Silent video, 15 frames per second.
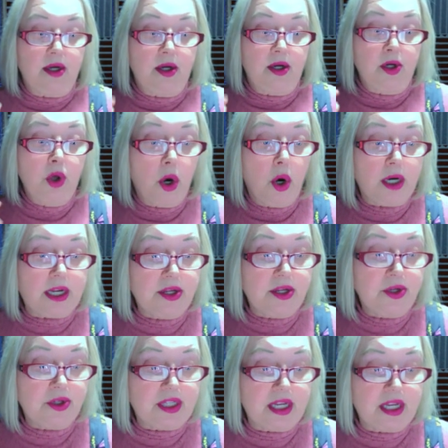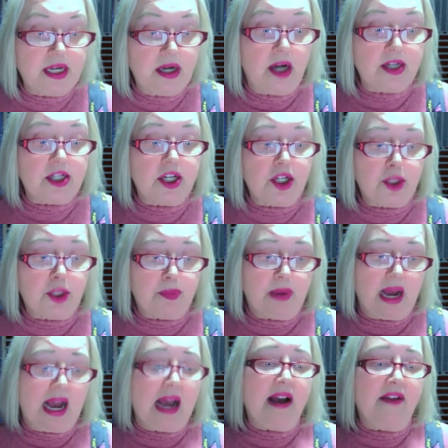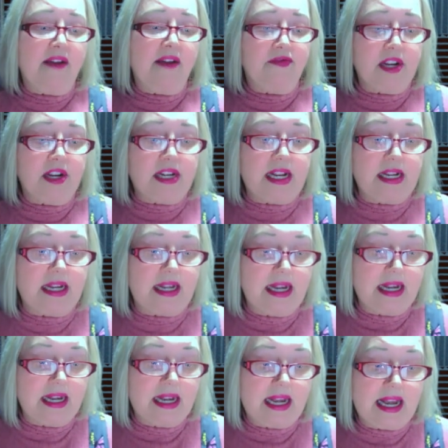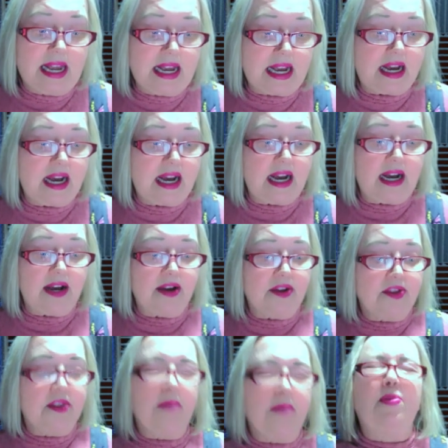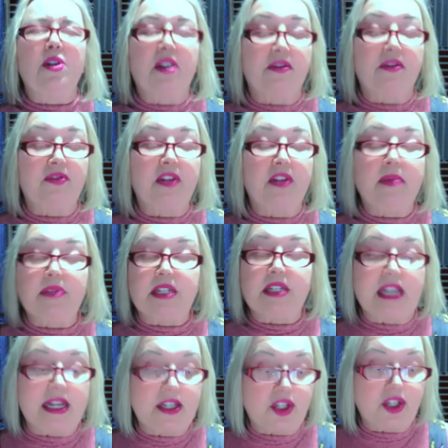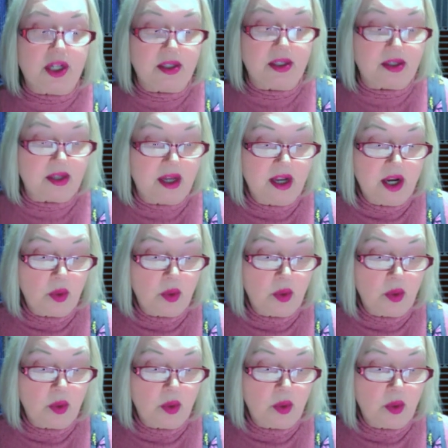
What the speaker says: Nor can you sit on Tish B'Av reading Echa, the Book of Lamentations,